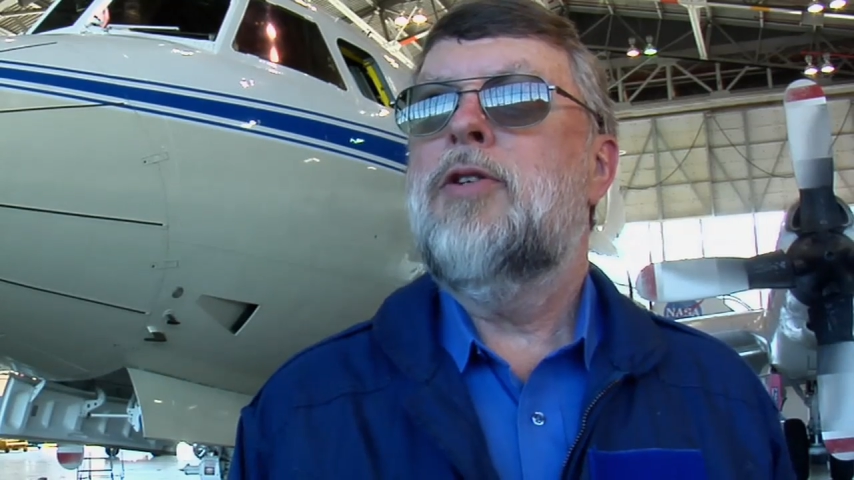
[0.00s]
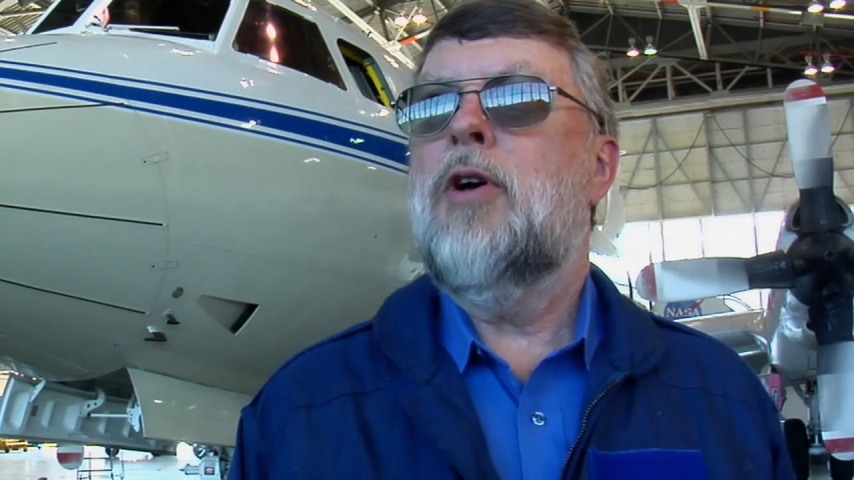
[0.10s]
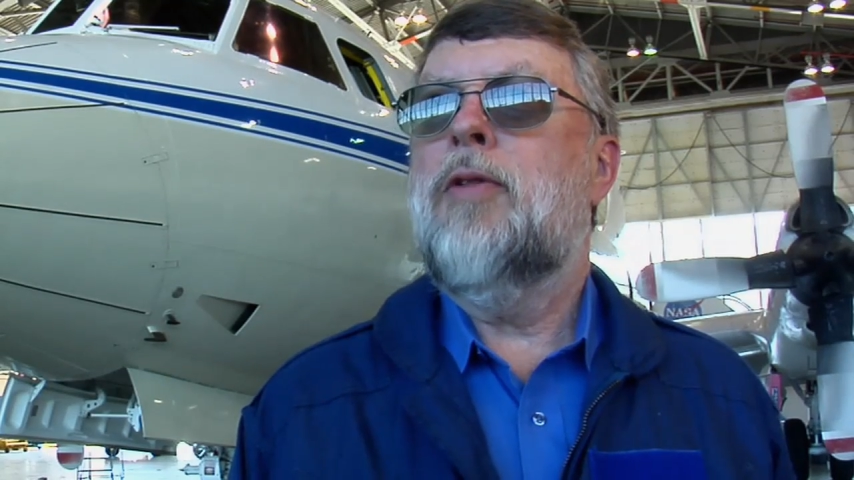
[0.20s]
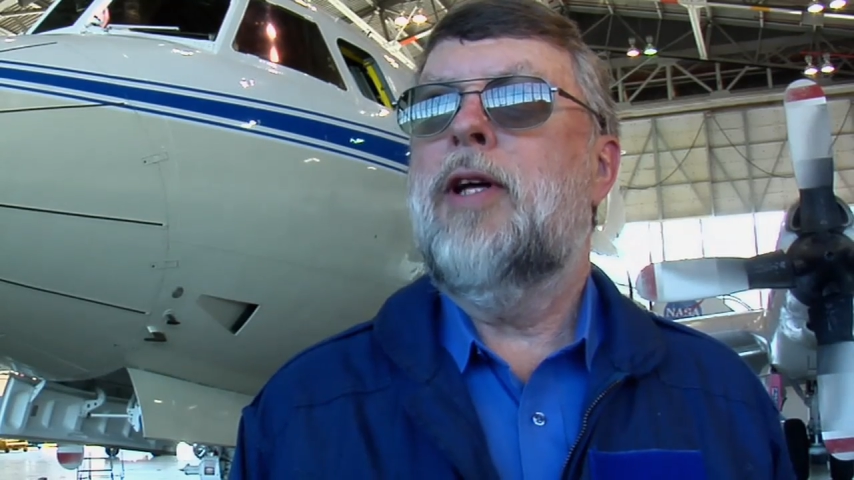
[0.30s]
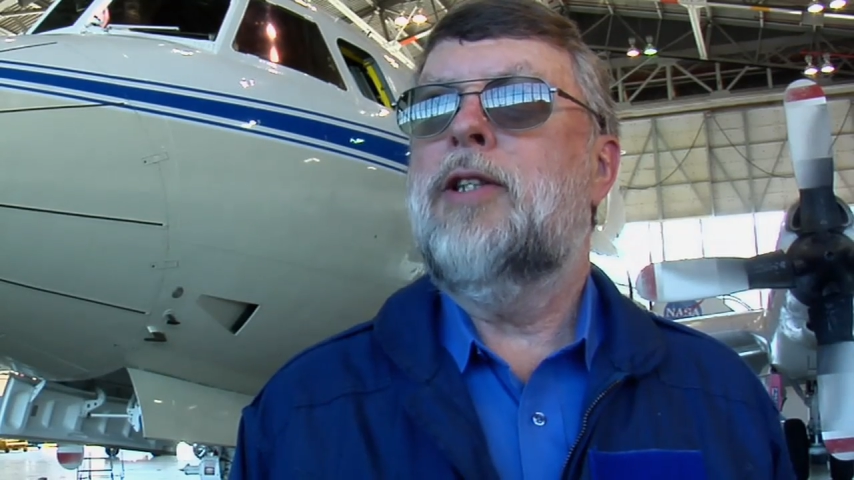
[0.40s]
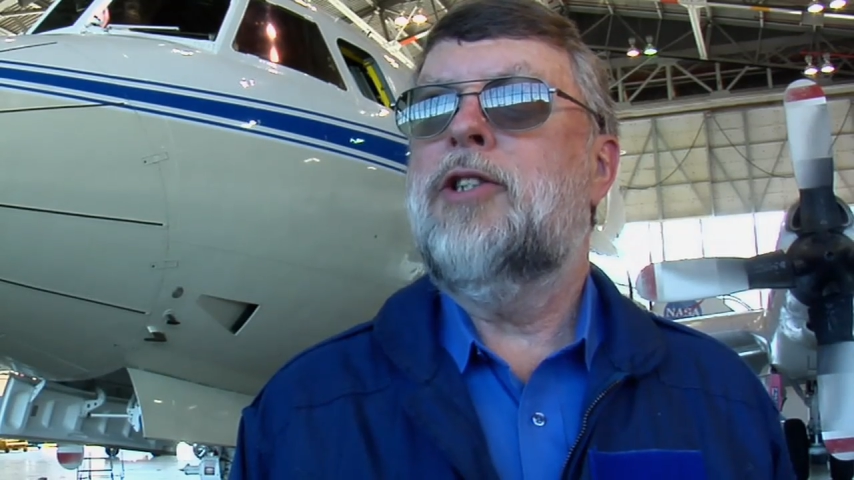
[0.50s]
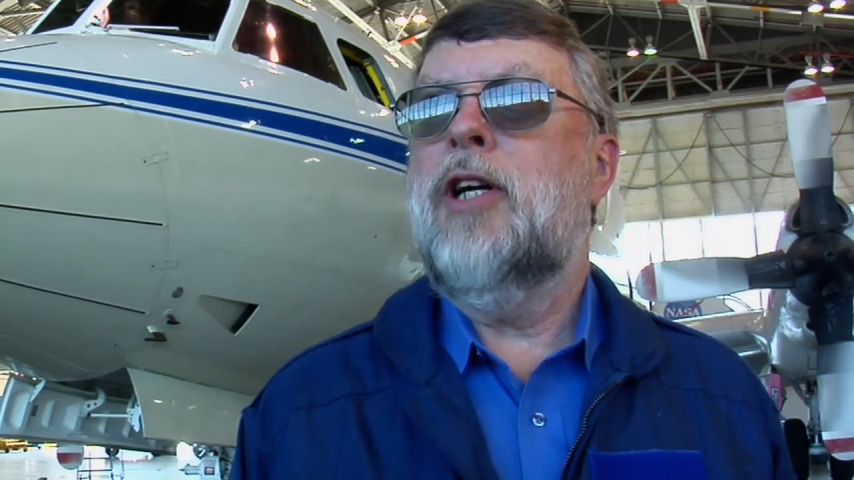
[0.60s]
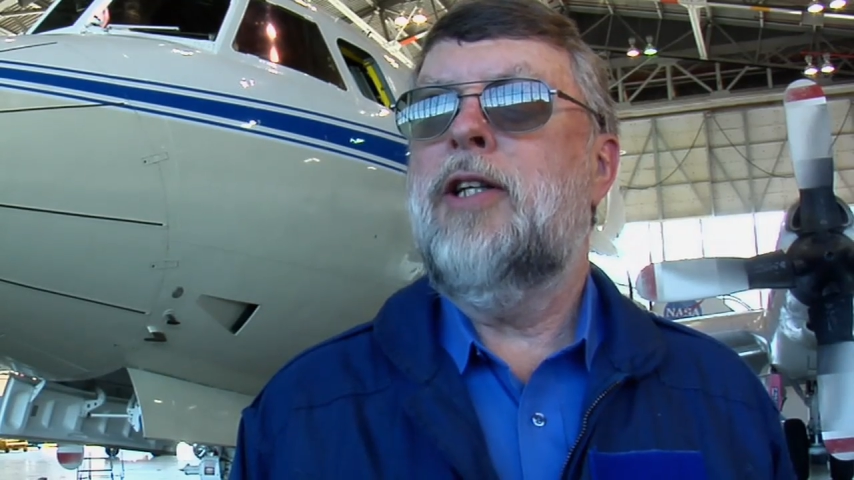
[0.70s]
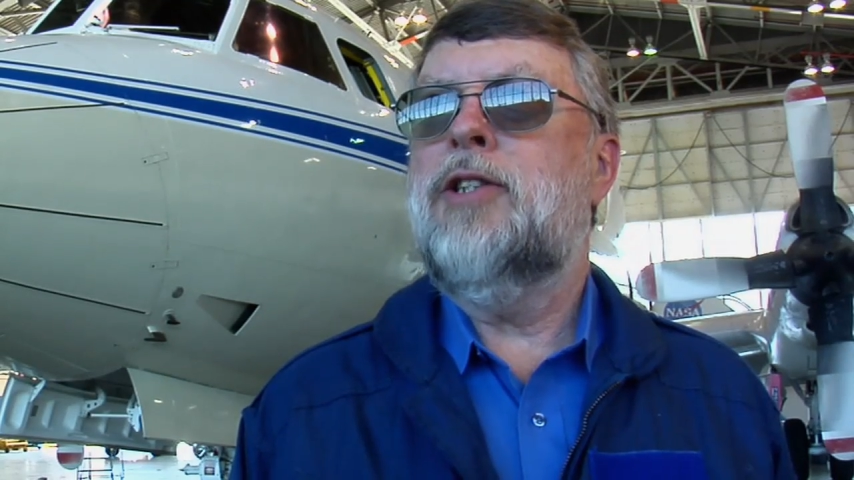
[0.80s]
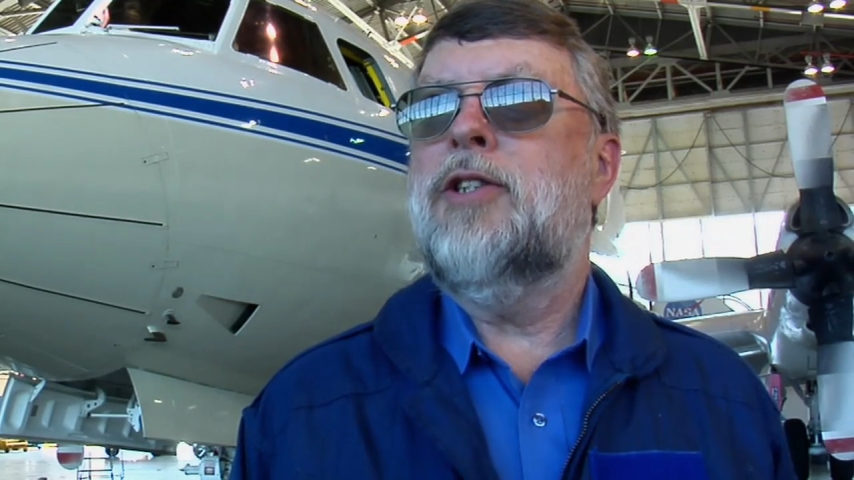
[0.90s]
so that
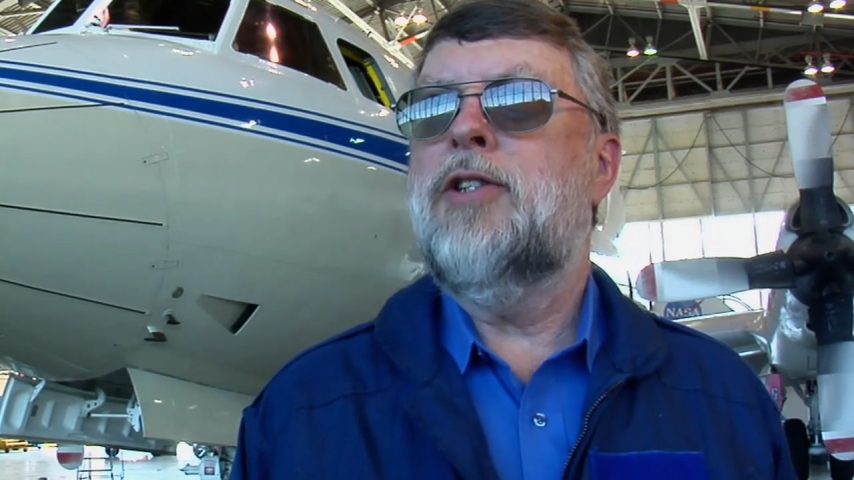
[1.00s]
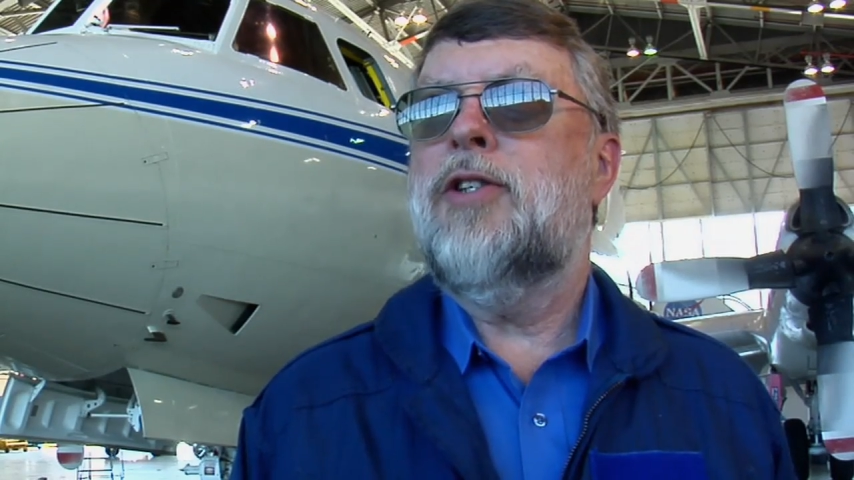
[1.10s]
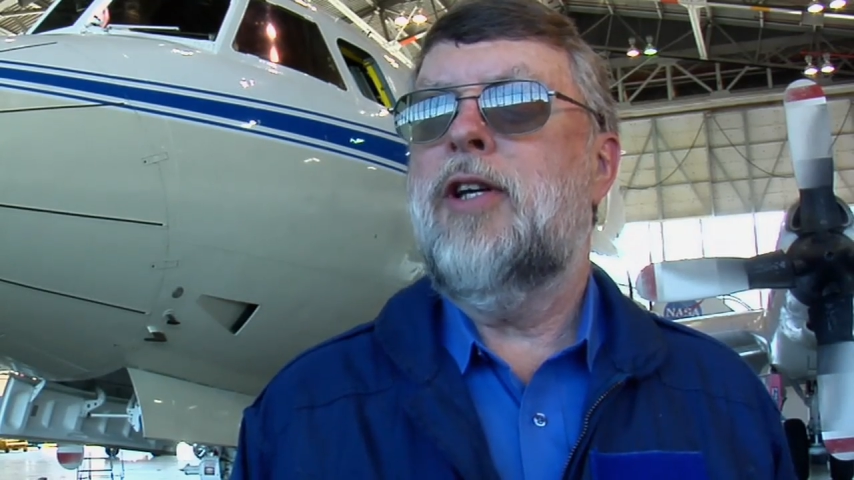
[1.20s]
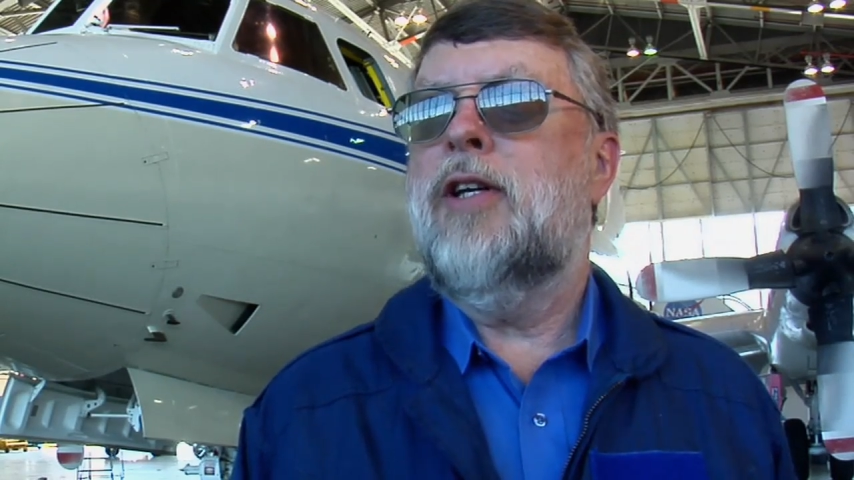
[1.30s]
changes